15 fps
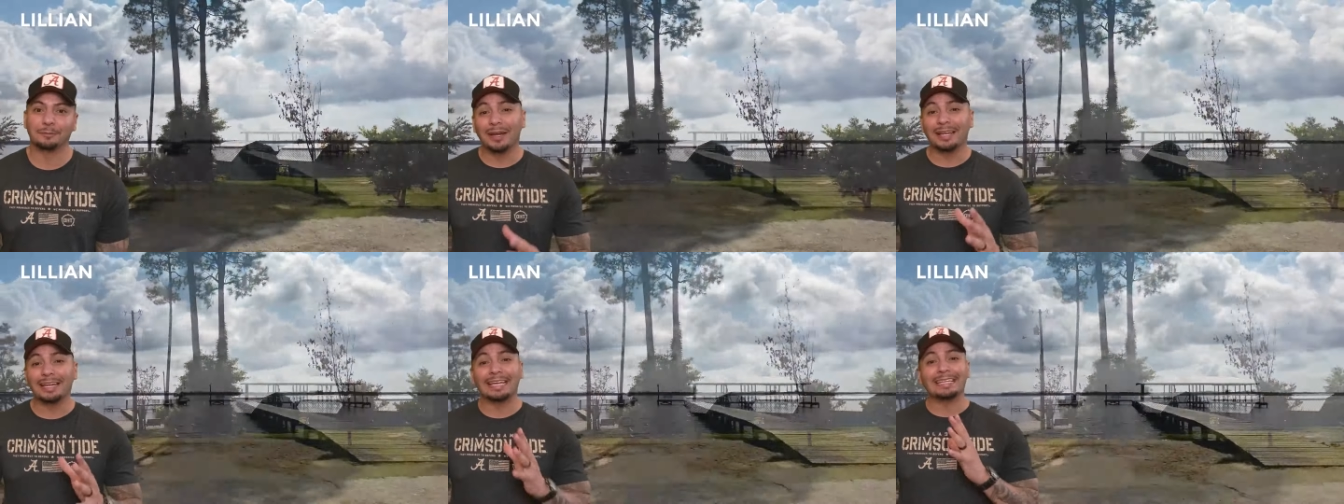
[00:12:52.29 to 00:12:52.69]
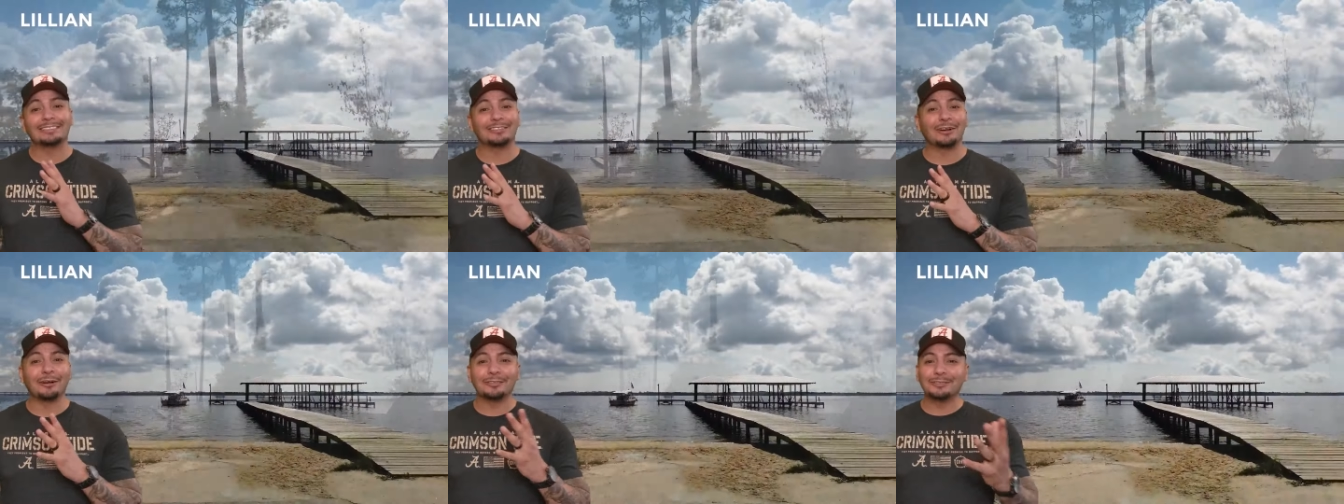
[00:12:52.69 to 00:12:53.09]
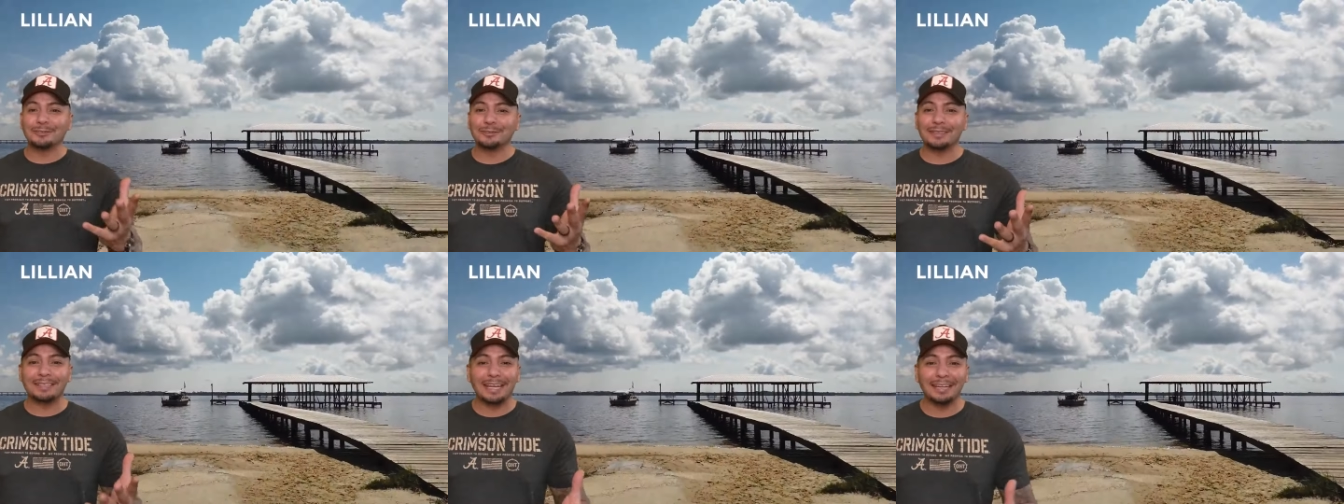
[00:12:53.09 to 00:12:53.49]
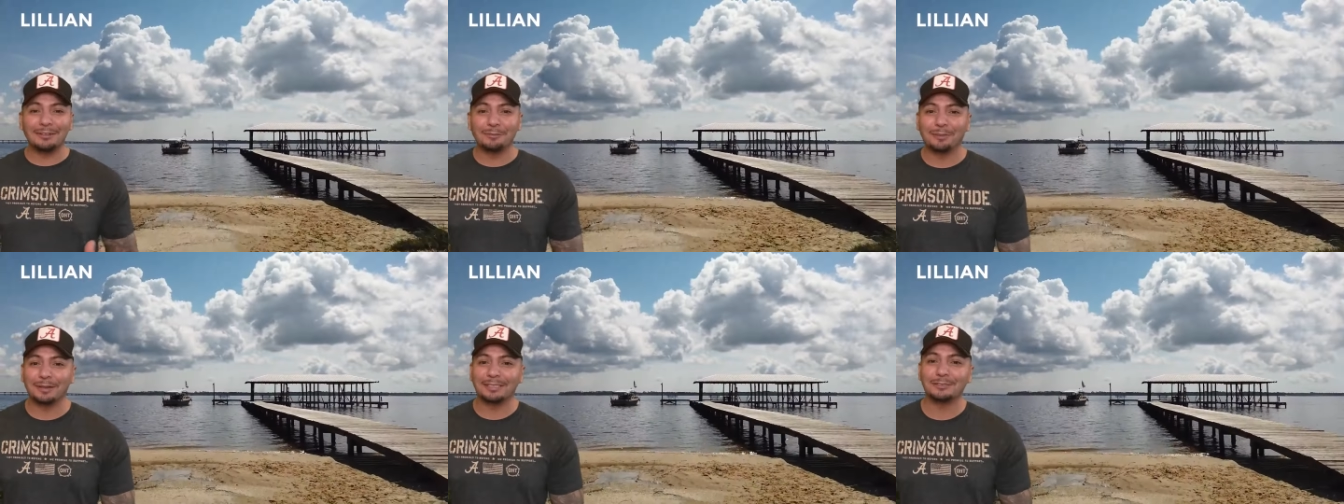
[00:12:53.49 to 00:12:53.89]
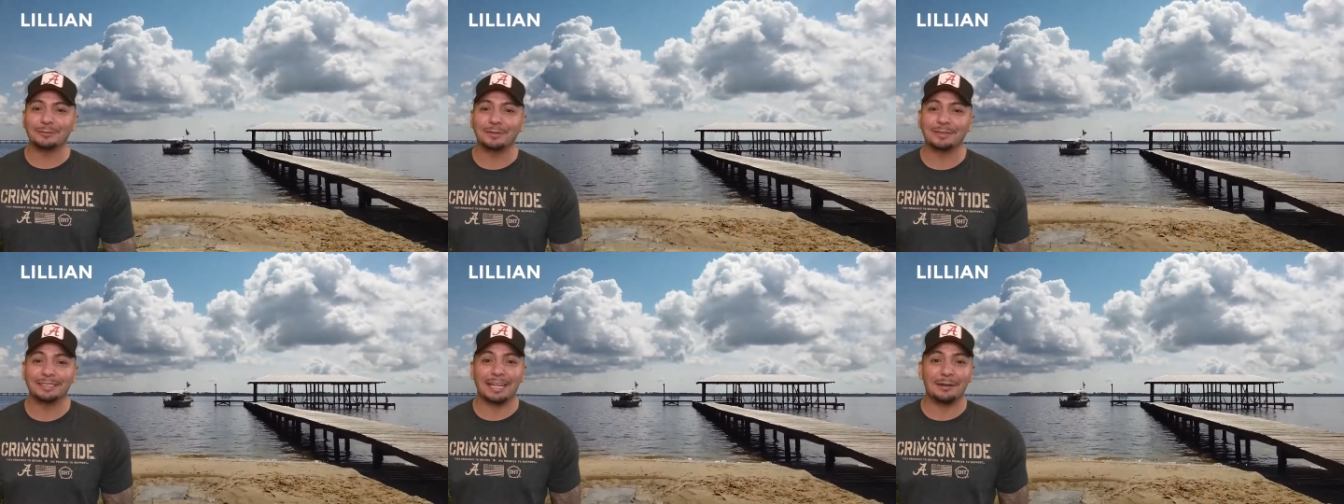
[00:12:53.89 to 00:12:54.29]
But it's also the kind of place
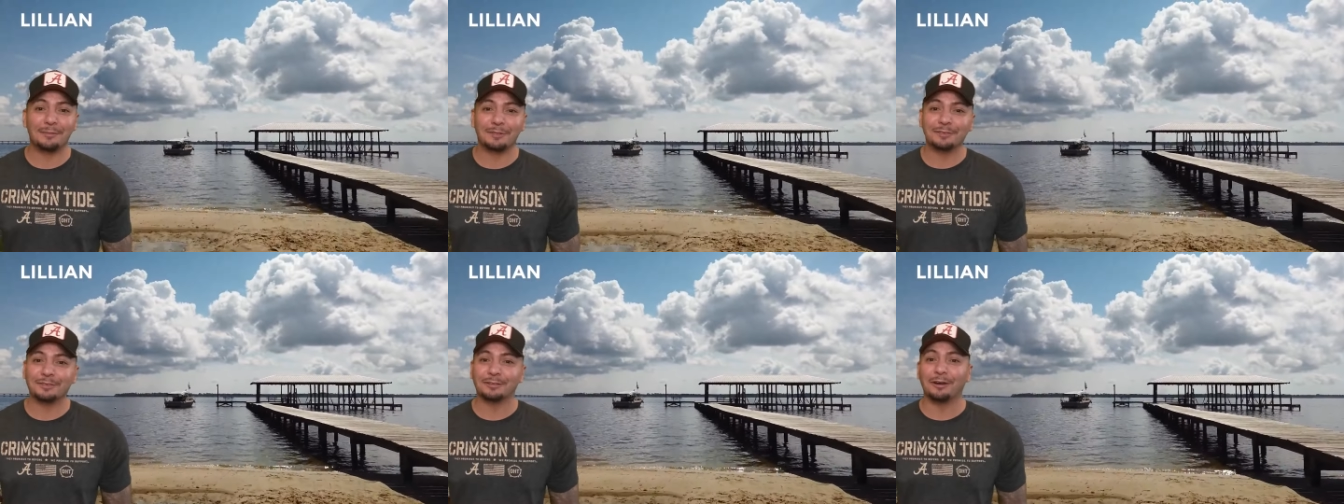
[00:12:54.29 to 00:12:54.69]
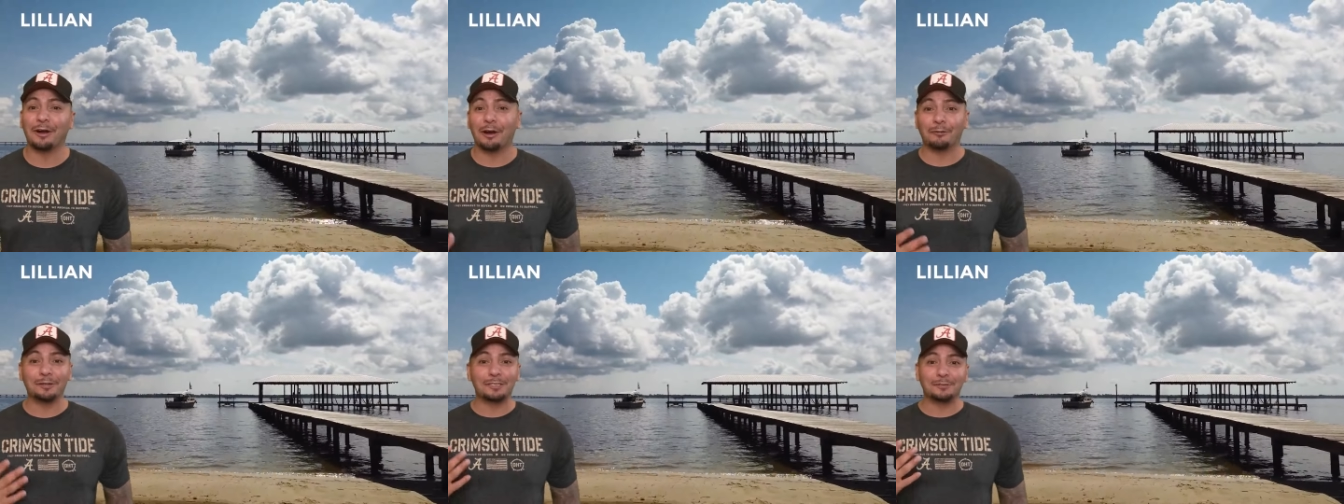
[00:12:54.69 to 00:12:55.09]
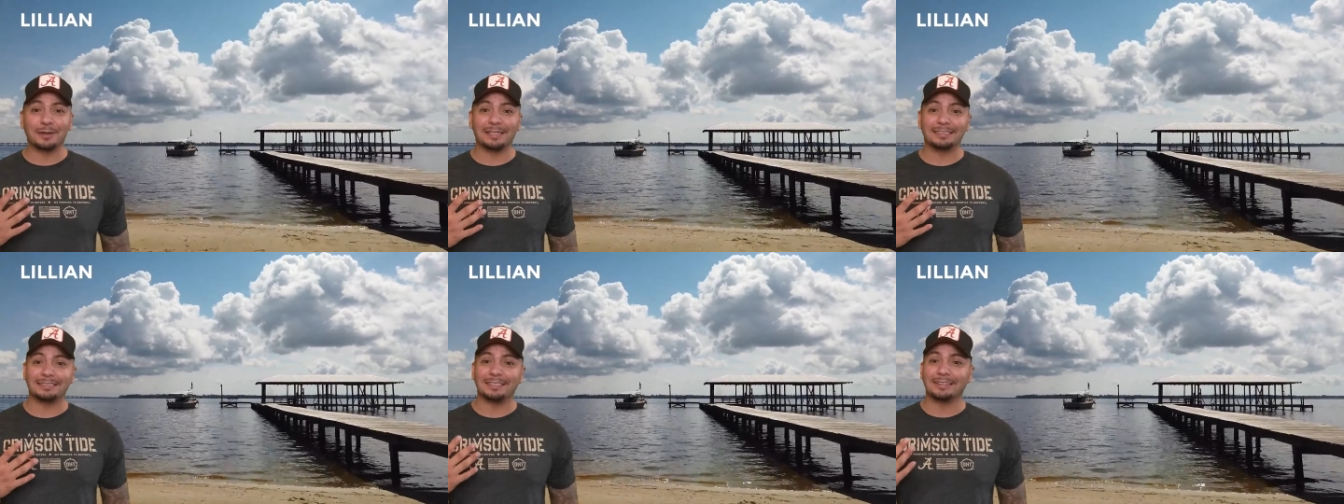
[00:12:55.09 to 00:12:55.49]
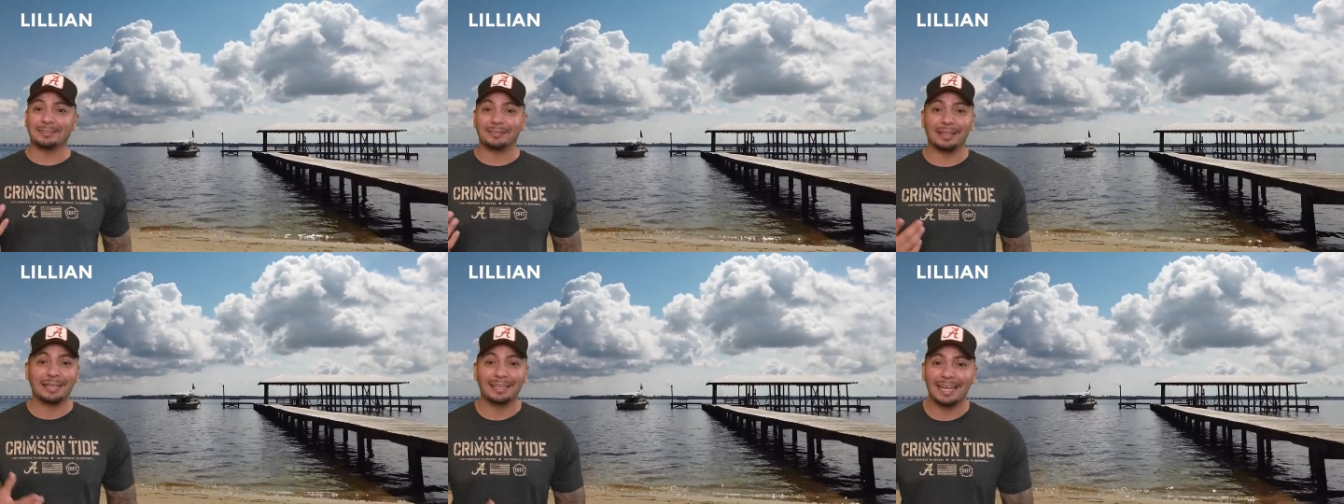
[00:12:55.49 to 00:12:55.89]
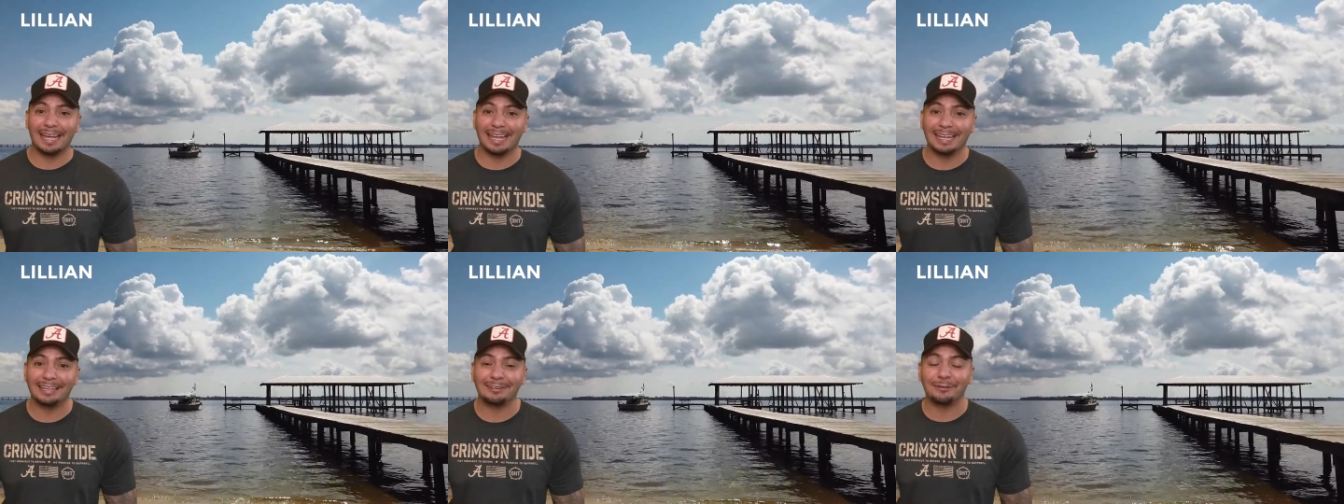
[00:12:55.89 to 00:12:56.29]
where neighbors are always ready to lend a
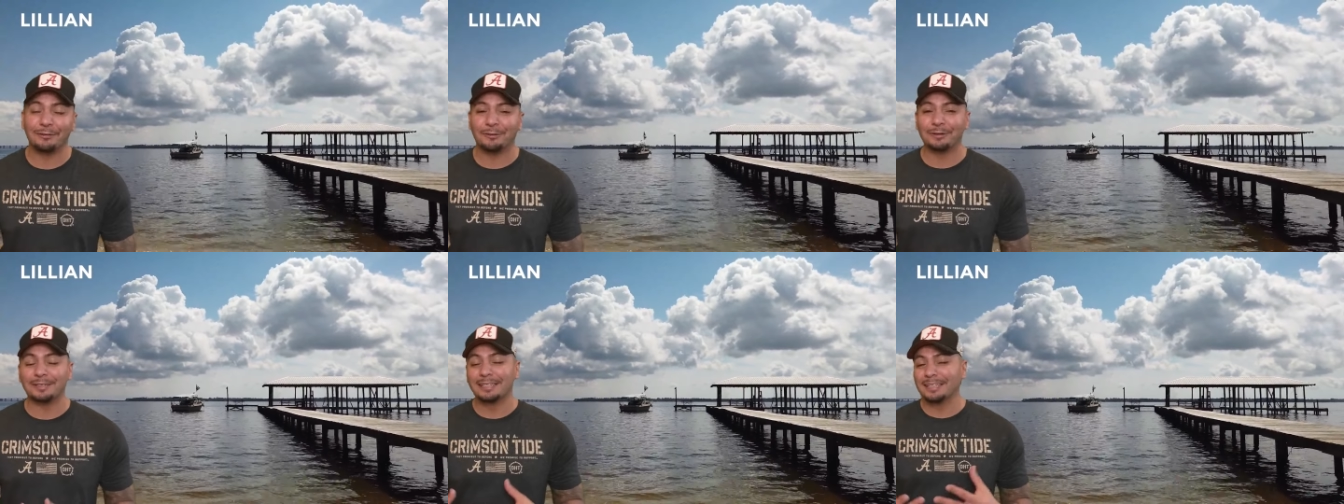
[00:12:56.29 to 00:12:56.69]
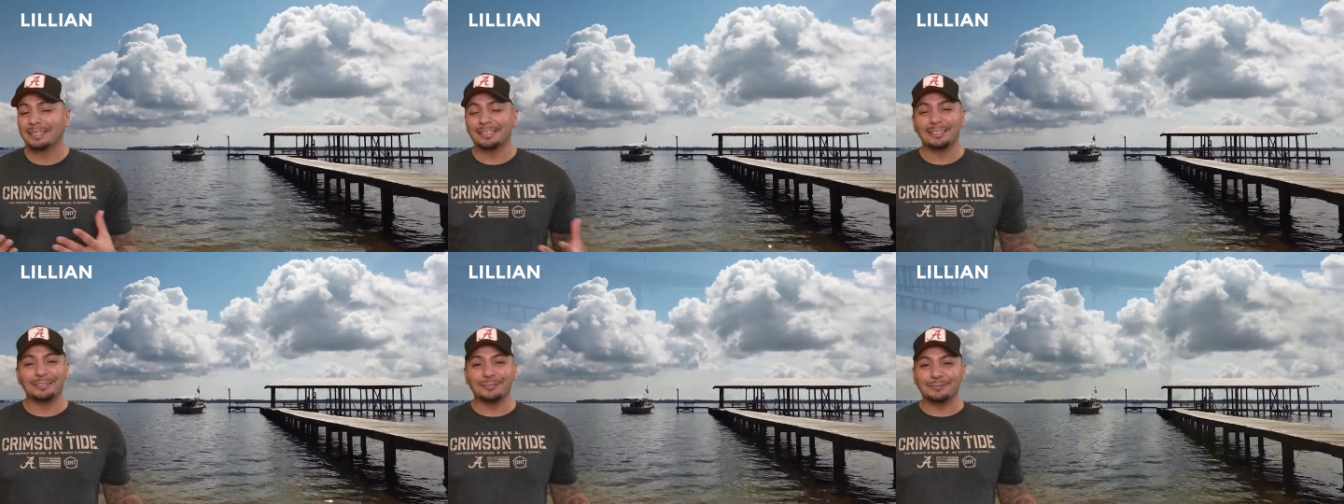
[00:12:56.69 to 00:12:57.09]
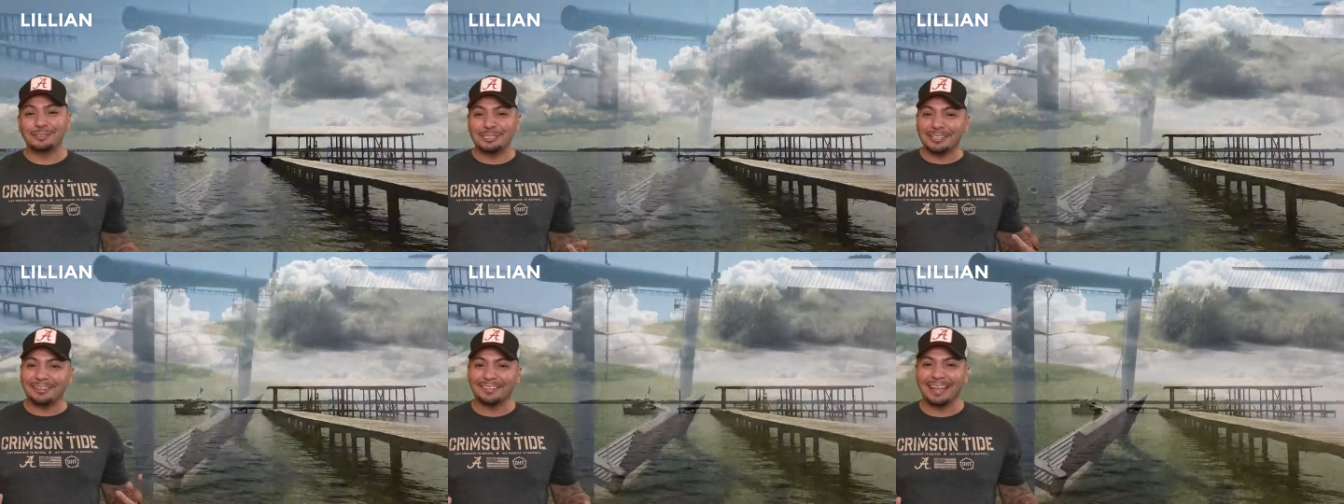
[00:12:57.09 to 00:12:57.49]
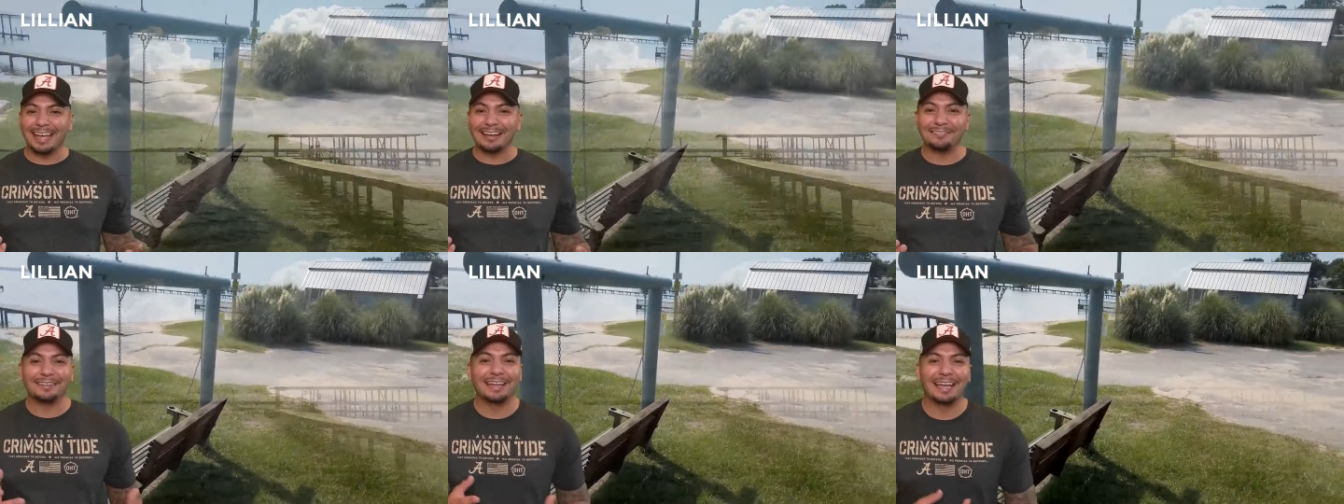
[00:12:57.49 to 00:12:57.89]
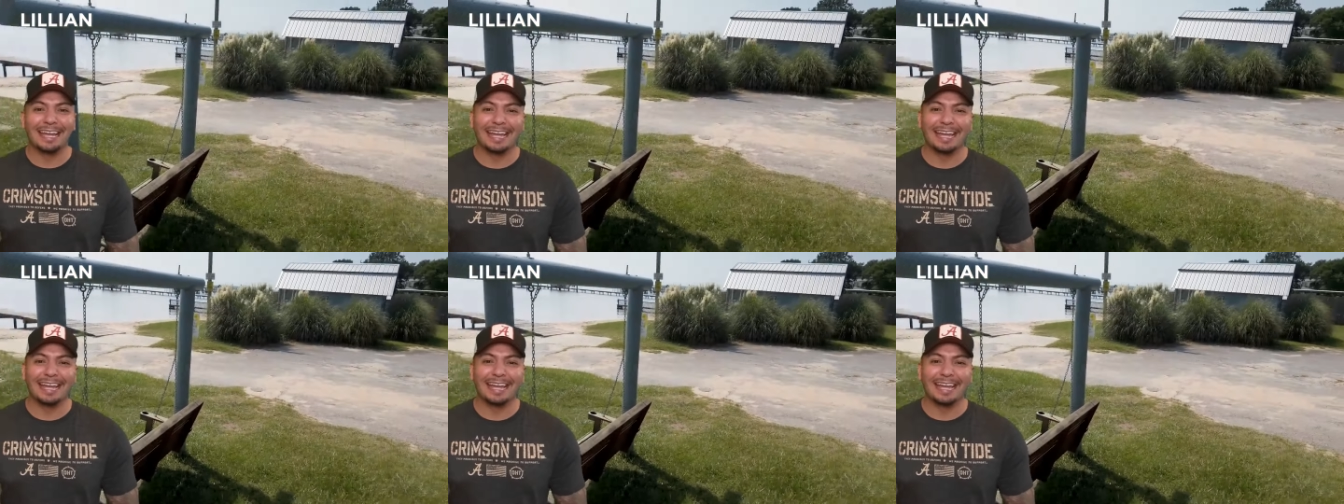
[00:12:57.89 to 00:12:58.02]
hand or, you know, share a laugh.